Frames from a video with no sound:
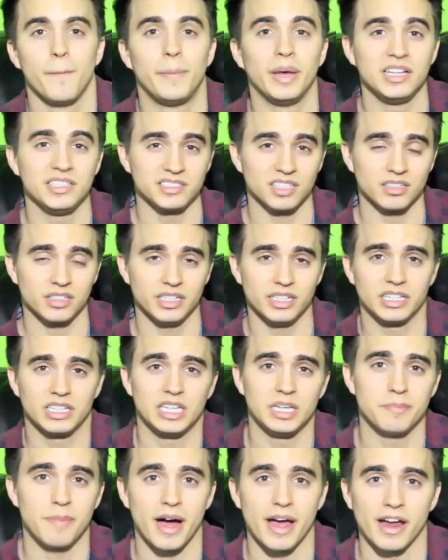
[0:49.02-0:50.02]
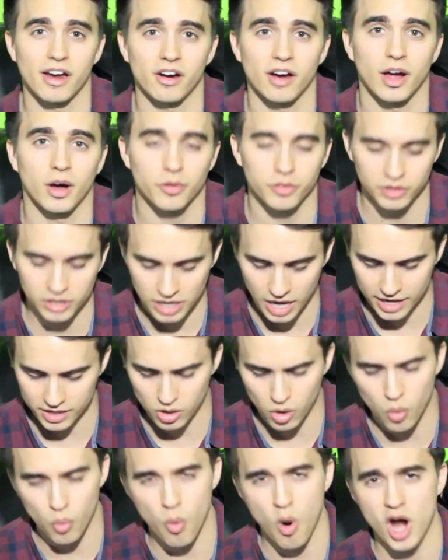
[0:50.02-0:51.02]
Basically, to keep my hair healthy, I
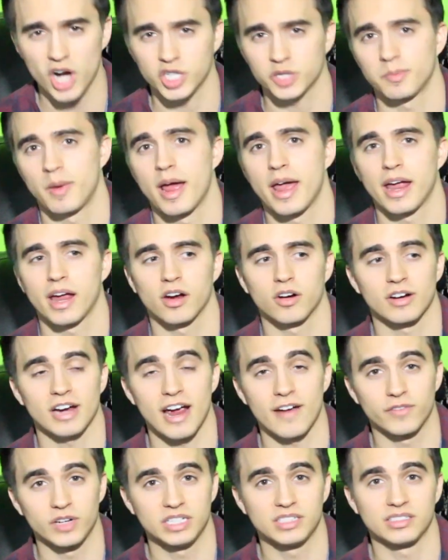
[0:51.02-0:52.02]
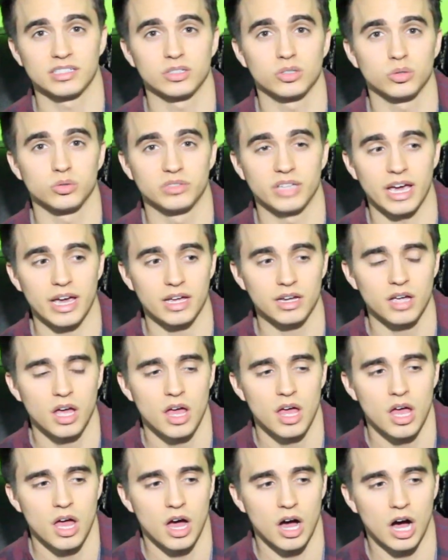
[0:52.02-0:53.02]
don't wash my hair every single day.
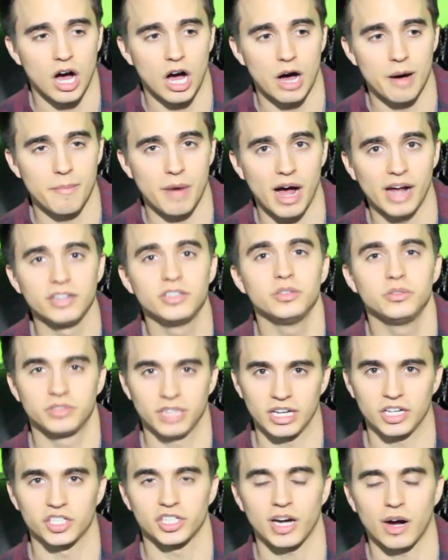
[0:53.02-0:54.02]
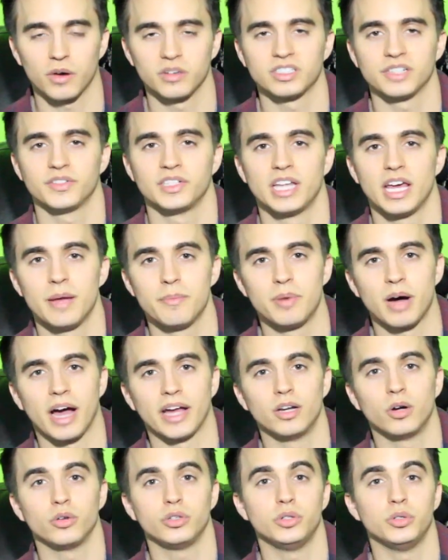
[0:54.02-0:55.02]
I do take showers every day, but
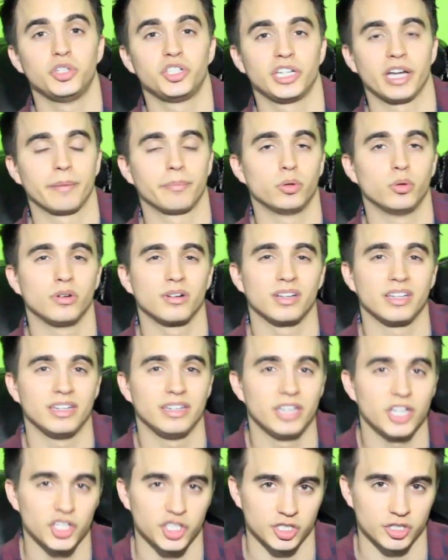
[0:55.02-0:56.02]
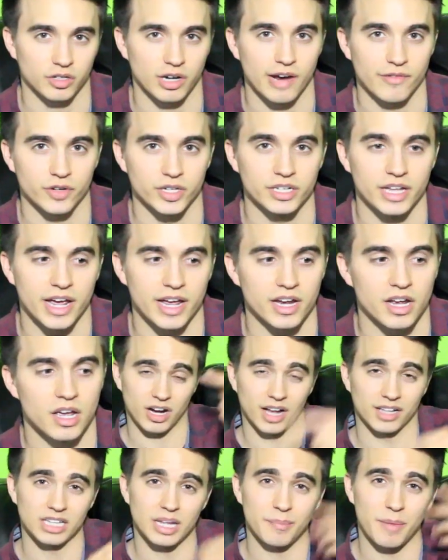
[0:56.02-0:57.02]
I don't use shampoo and conditioner every day.
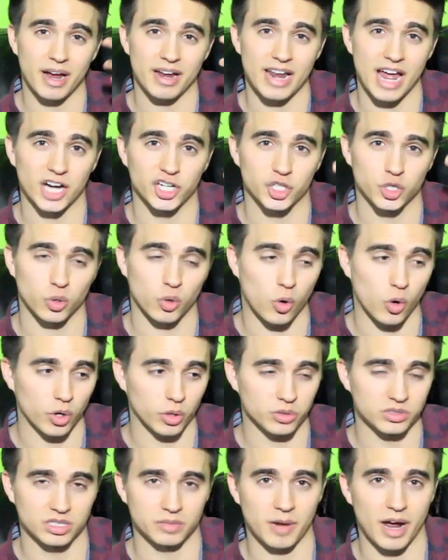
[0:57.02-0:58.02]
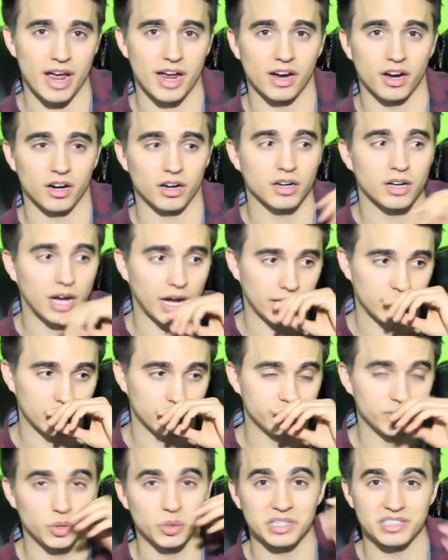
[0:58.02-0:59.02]
I let my natural oils in my hair kind
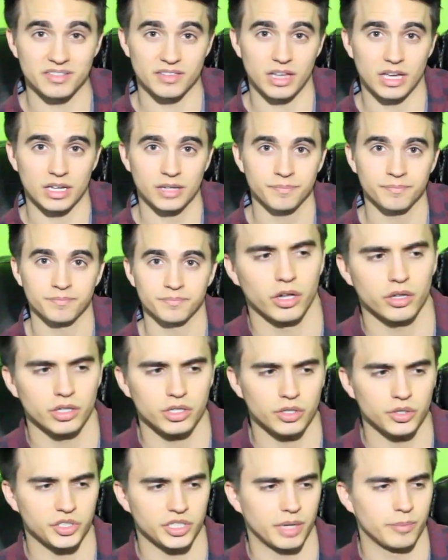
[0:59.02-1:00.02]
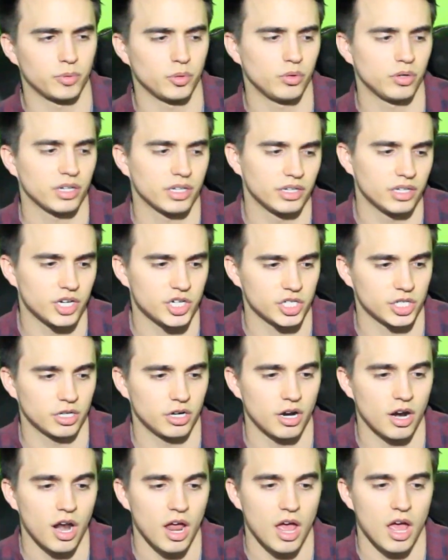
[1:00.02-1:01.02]
of do its thing. I only use shampoo and
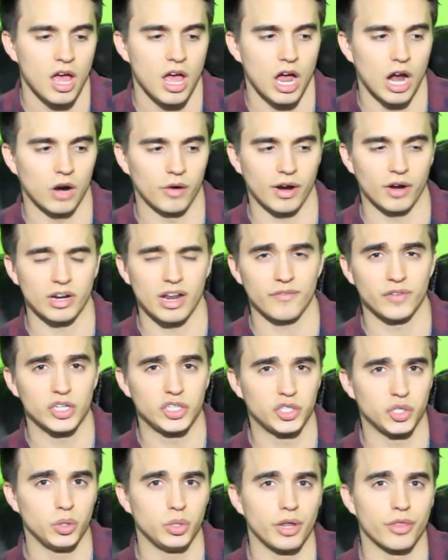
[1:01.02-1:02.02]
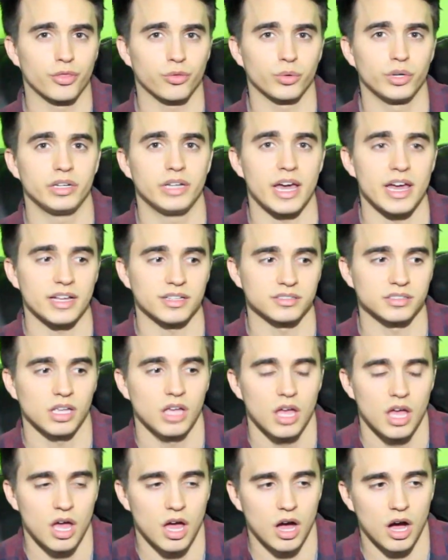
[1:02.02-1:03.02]
conditioner around every 2 to 3 days.
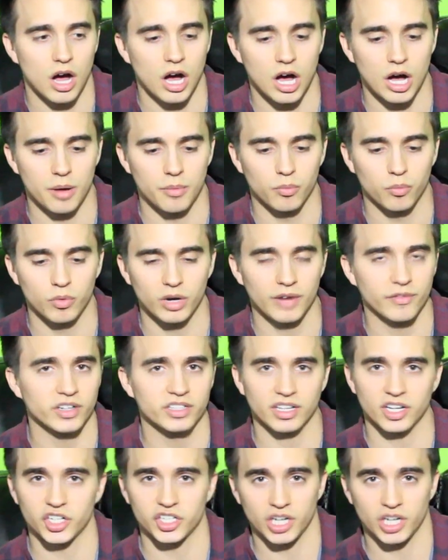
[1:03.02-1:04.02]
Whenever I take